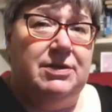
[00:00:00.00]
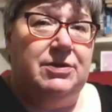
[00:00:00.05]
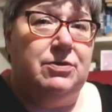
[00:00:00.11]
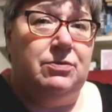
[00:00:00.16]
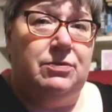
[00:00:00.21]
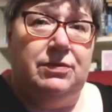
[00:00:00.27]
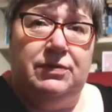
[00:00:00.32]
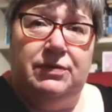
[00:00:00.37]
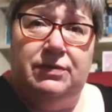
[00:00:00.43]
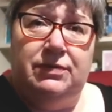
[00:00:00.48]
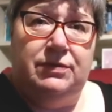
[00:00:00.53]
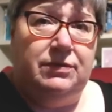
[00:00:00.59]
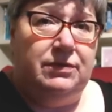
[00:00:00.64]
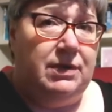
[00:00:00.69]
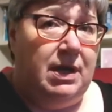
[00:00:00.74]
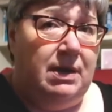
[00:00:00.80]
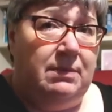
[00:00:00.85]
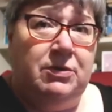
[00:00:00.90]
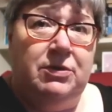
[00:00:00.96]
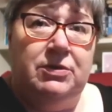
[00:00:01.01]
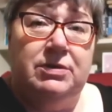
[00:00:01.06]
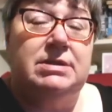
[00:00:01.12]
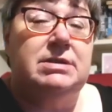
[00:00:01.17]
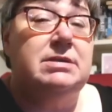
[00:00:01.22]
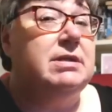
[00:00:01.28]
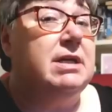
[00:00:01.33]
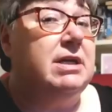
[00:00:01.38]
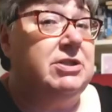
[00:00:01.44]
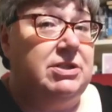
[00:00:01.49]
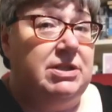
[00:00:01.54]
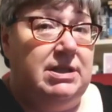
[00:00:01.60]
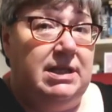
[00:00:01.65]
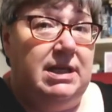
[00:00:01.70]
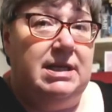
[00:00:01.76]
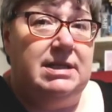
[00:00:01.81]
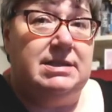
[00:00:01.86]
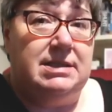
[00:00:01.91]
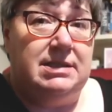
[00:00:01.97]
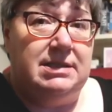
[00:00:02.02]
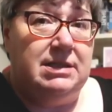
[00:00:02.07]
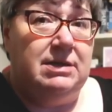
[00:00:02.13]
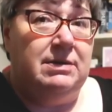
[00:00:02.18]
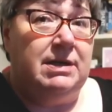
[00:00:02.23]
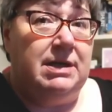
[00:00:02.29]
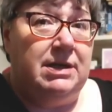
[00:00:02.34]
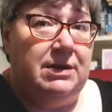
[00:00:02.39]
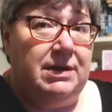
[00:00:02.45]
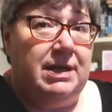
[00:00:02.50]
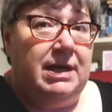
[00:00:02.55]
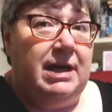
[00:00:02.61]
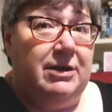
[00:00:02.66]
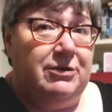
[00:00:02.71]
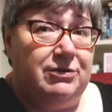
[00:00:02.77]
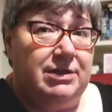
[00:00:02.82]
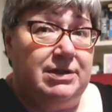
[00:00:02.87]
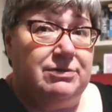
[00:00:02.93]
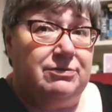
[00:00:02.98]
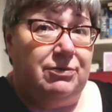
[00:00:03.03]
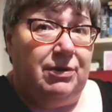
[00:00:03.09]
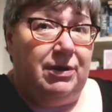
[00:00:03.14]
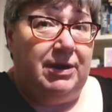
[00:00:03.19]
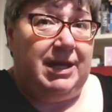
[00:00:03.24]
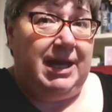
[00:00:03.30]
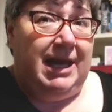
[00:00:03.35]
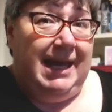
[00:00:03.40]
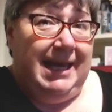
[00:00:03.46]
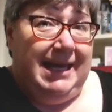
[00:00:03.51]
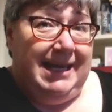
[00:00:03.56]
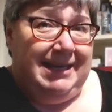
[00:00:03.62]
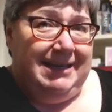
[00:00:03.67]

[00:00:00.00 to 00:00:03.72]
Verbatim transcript: I thought, I'm not touching this until I know the electrics are all okay.